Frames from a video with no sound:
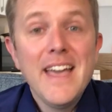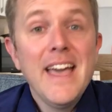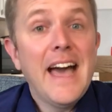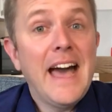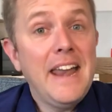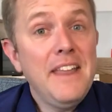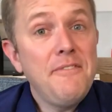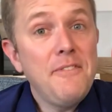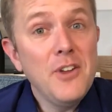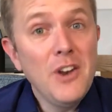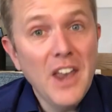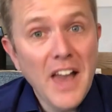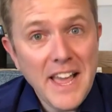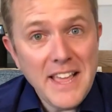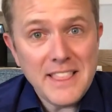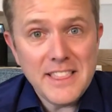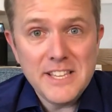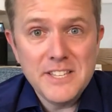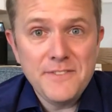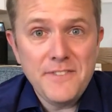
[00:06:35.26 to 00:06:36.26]
And if you
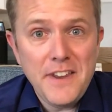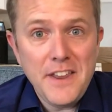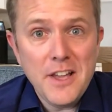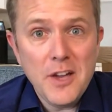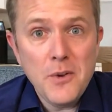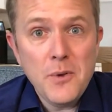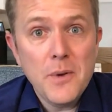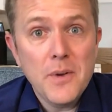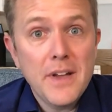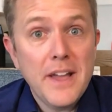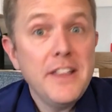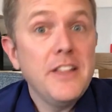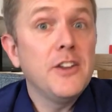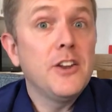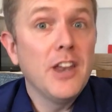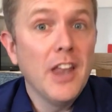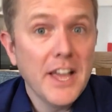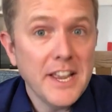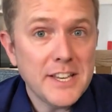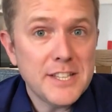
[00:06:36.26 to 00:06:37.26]
like this video and
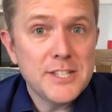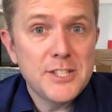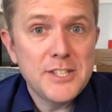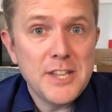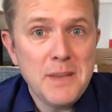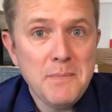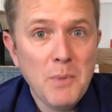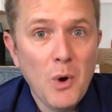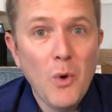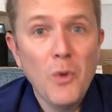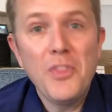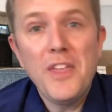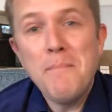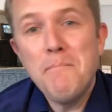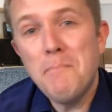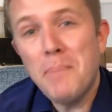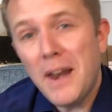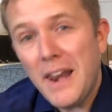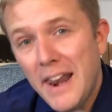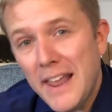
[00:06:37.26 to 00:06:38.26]
you'd like to see more, then
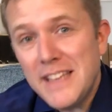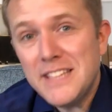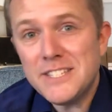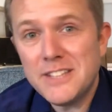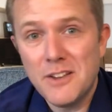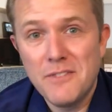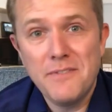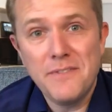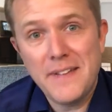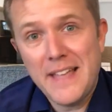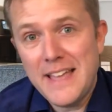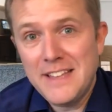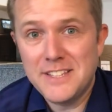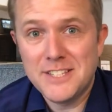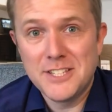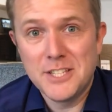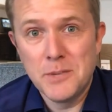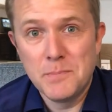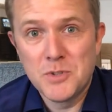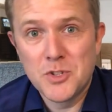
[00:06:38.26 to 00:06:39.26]
please don't forget to
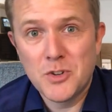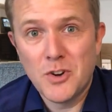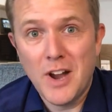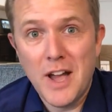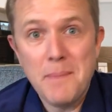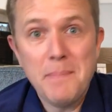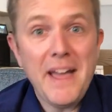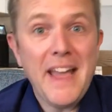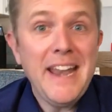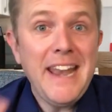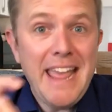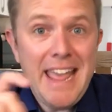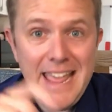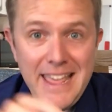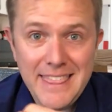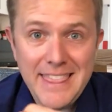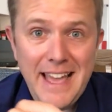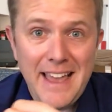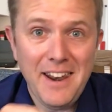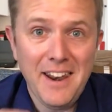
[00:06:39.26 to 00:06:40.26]
subscribe and
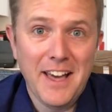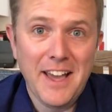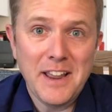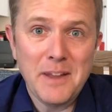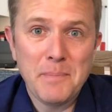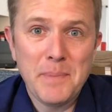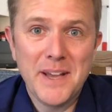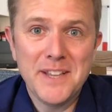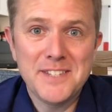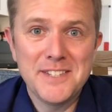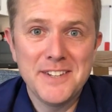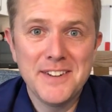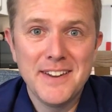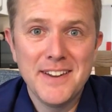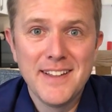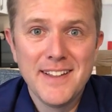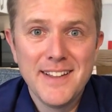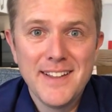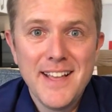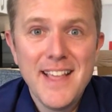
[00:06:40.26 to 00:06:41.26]
hit that like button.
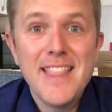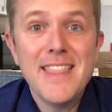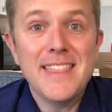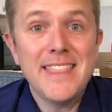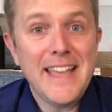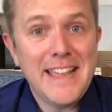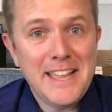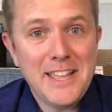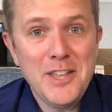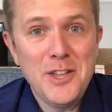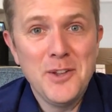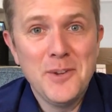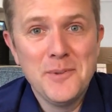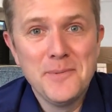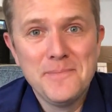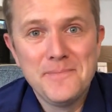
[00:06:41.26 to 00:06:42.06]
Thank you.